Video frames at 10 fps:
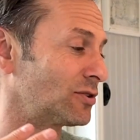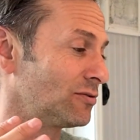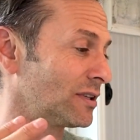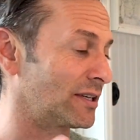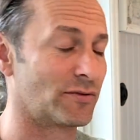to
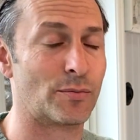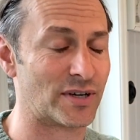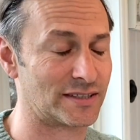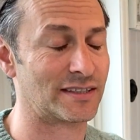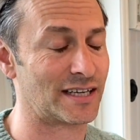deliver
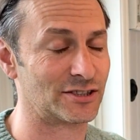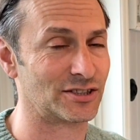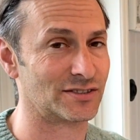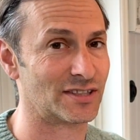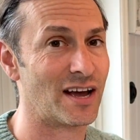
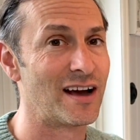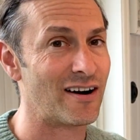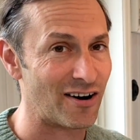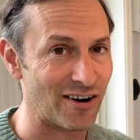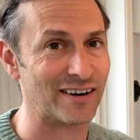presentations
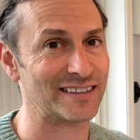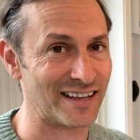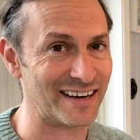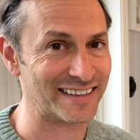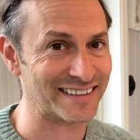
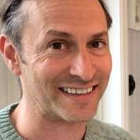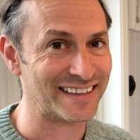online